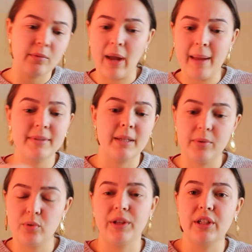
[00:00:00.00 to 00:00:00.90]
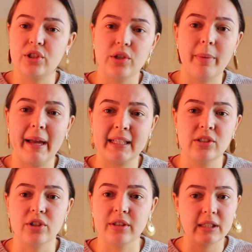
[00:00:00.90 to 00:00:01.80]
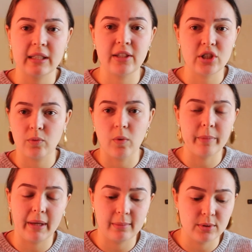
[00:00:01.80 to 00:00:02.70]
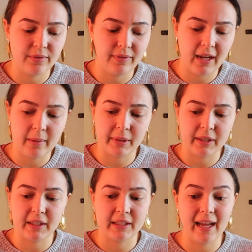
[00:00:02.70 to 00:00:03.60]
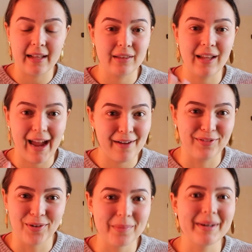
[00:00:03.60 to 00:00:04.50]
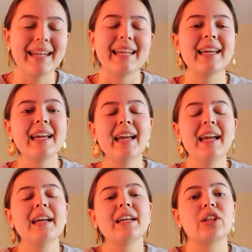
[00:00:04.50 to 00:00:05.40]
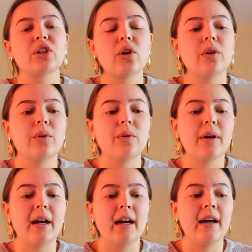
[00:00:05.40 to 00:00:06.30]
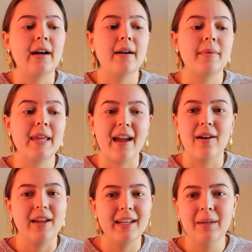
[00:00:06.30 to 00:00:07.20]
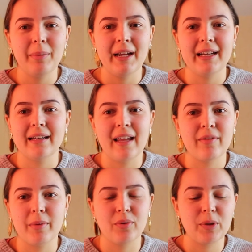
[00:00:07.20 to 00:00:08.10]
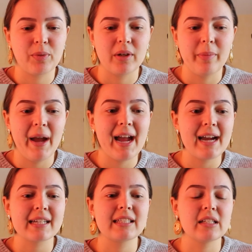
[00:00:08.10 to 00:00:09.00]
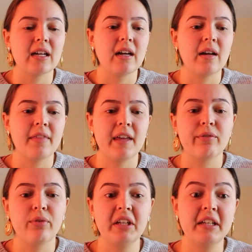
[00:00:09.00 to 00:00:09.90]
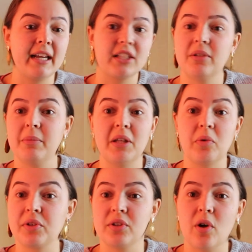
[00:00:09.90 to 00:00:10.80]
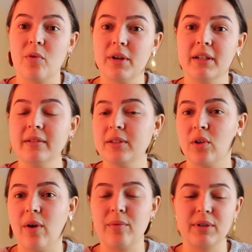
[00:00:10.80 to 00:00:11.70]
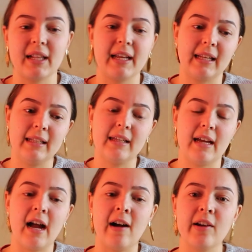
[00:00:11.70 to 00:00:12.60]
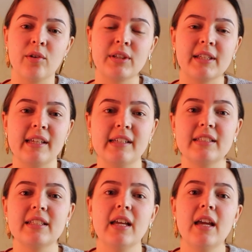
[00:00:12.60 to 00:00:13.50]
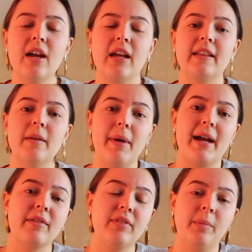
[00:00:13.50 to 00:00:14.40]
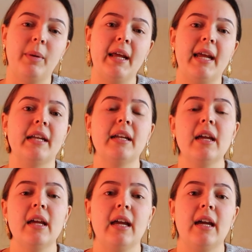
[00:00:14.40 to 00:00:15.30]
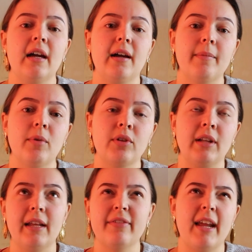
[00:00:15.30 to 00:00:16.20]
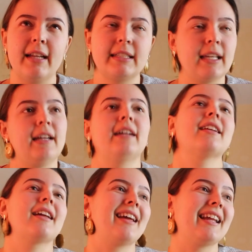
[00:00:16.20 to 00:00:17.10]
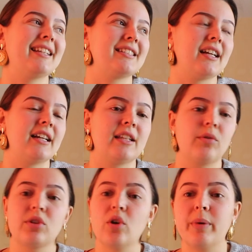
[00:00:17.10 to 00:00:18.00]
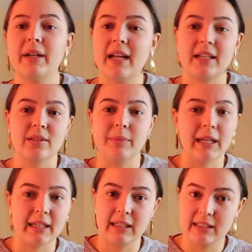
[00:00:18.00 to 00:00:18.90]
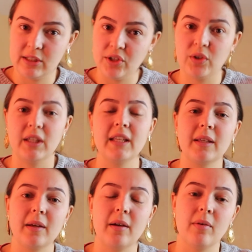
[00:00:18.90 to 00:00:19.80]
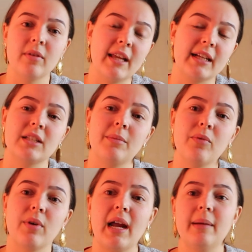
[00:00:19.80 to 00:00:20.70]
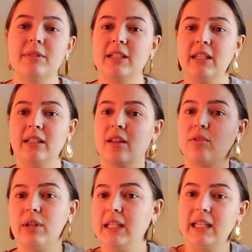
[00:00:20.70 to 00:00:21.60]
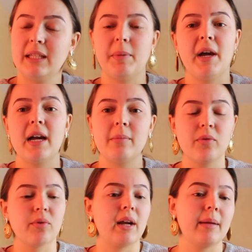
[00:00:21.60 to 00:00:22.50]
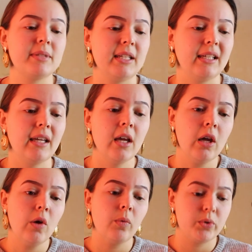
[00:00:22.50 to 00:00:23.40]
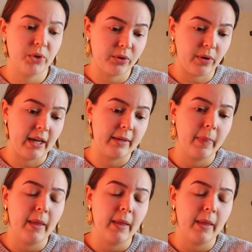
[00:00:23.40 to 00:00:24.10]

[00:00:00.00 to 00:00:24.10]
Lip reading: empty between the two passengers. They just won't be able to fly because they have no money. So yeah, in the plane everybody was pretty packed. Thankfully next to me there was no one, so I was like in the aisle seat in the back of the plane, on the left hand side, and there was nobody next to me. Like the 2 seats next to me were empty, the 3 seats behind me were empty, which was great.